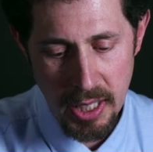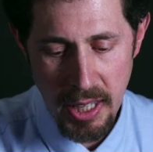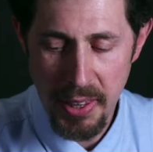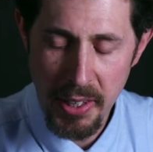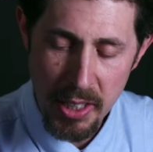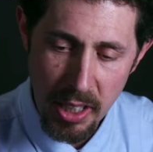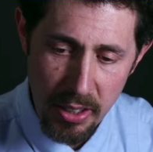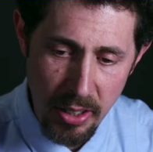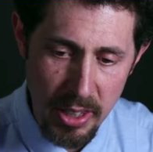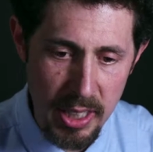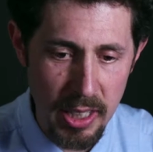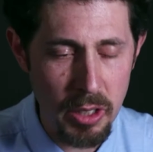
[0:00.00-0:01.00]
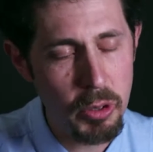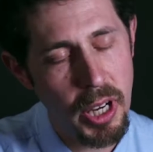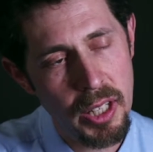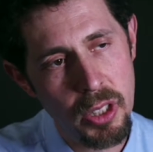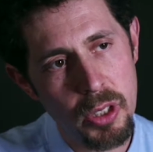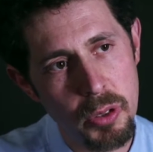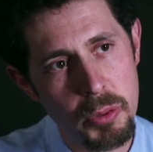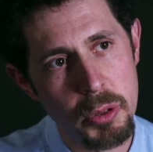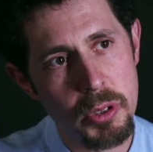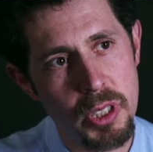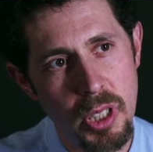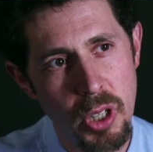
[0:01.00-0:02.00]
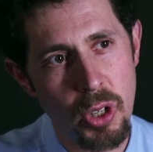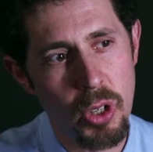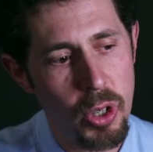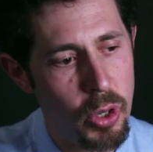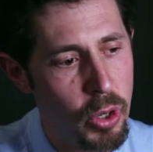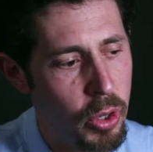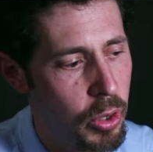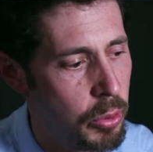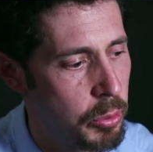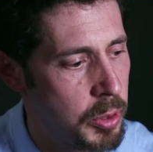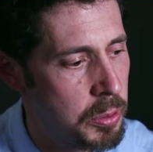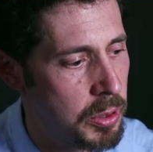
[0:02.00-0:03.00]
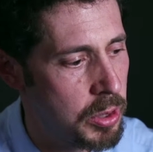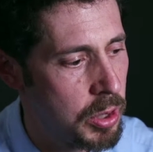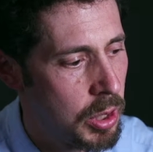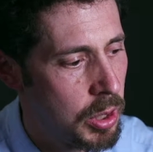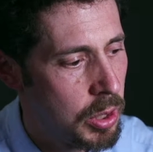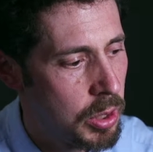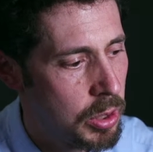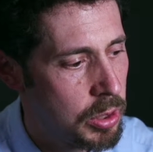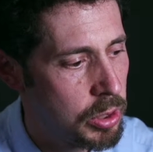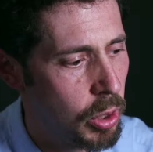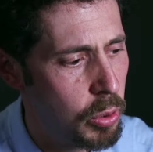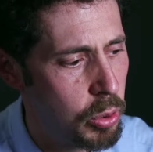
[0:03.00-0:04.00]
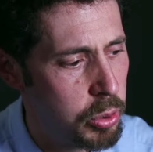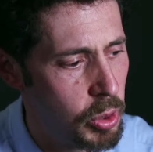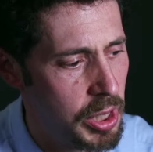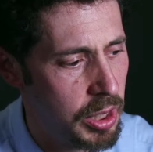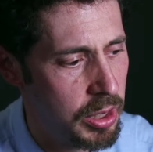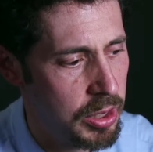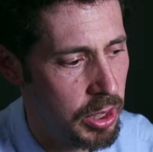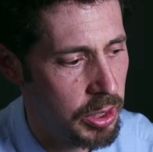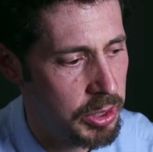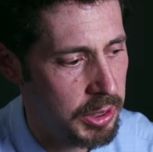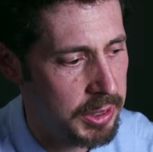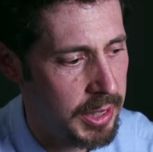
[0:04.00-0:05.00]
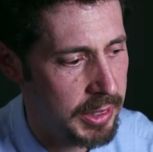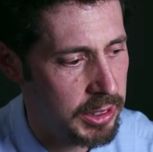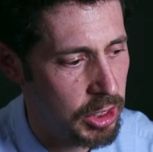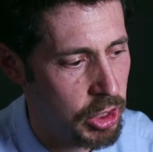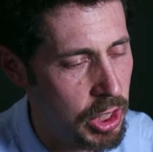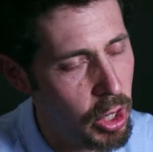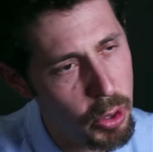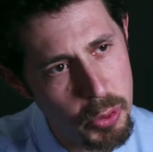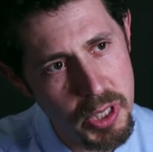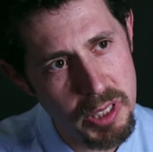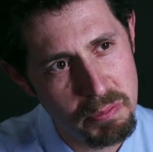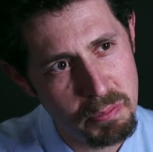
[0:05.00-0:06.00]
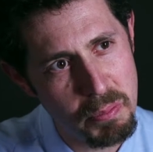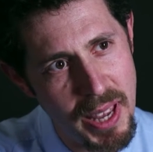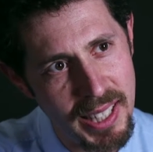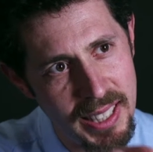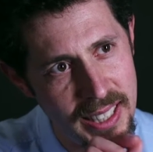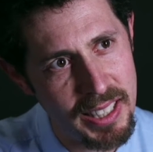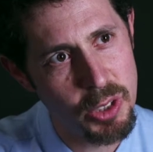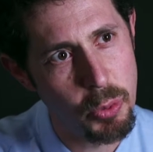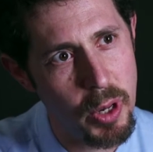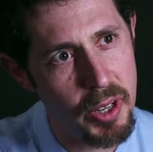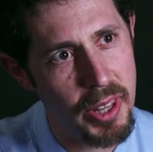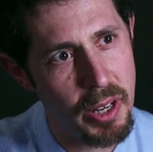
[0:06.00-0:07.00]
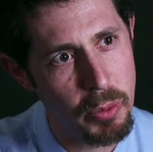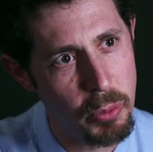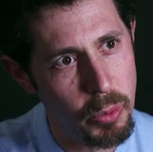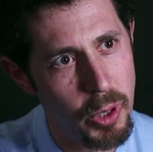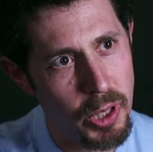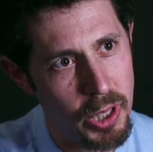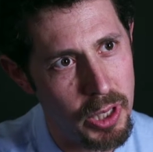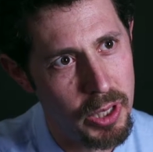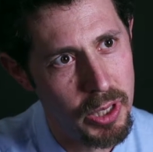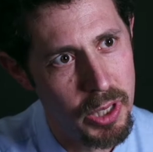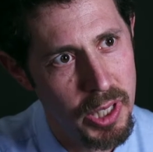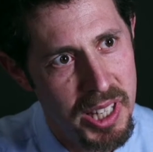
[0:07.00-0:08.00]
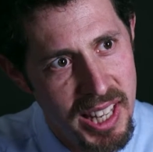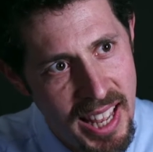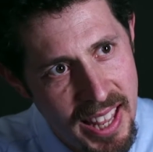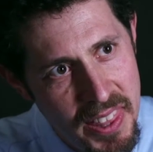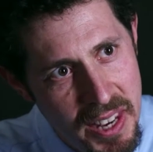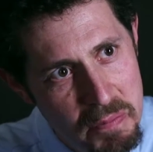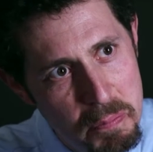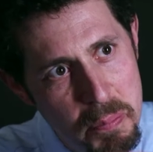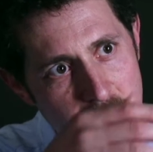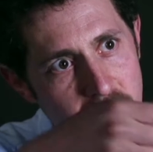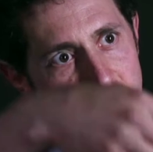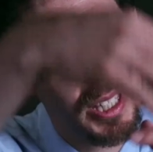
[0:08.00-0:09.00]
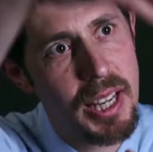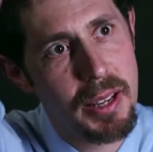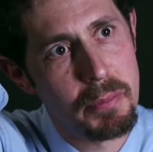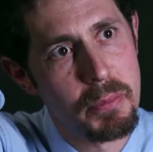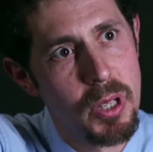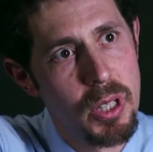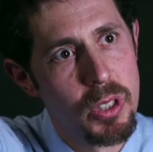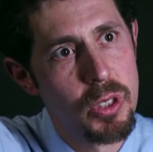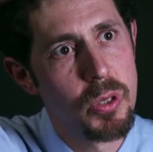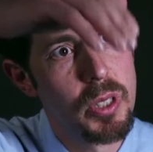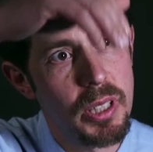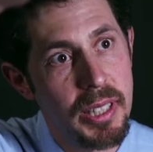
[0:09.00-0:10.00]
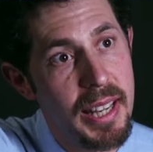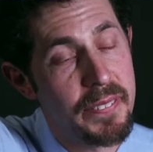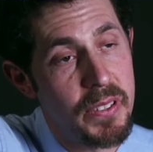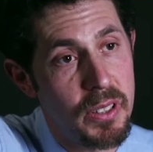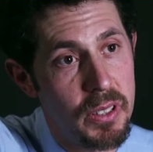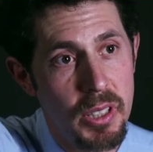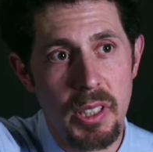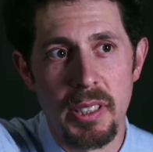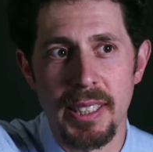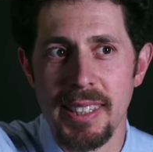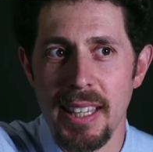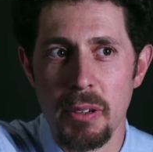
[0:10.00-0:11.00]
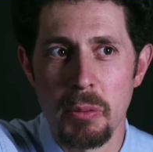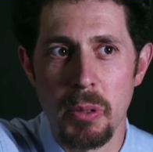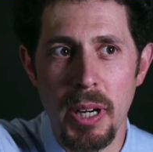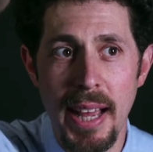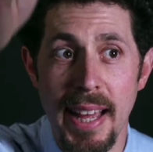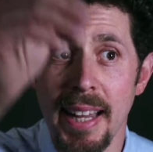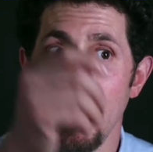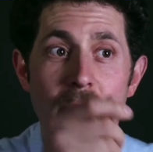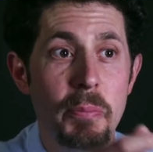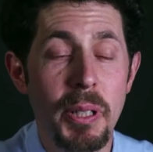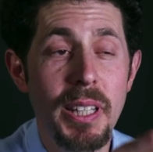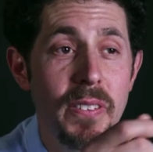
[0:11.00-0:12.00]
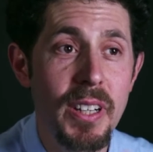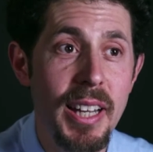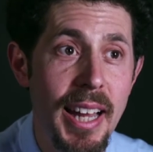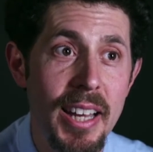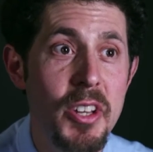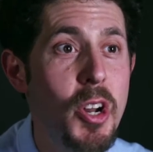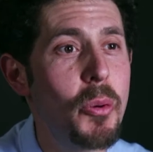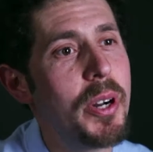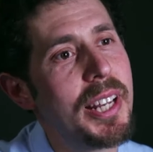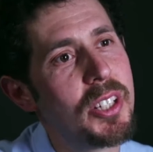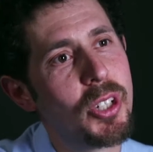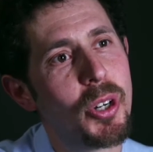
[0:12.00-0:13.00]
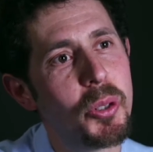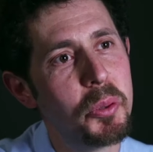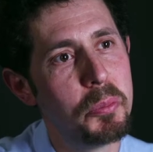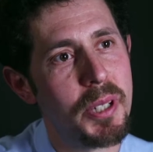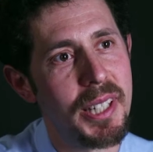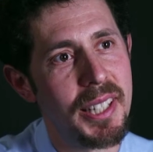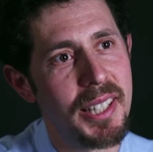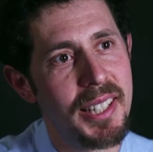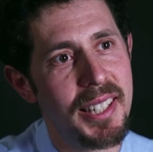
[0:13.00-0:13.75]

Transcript: And then the other thing I learned, which was so critical to her success, is she always met kids where they were and then built them to the level that they were at. Believe it or not, no one had told me.